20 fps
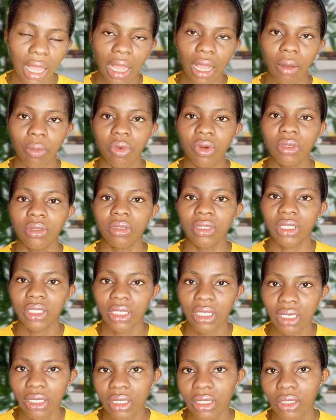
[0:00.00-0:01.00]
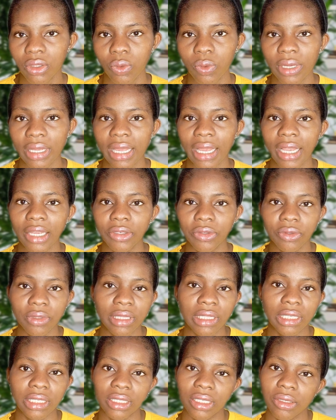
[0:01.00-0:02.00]
I'm going to change the way I do
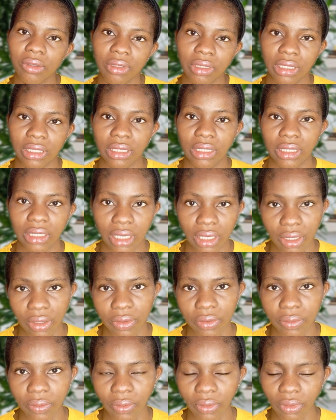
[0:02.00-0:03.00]
things here on this channel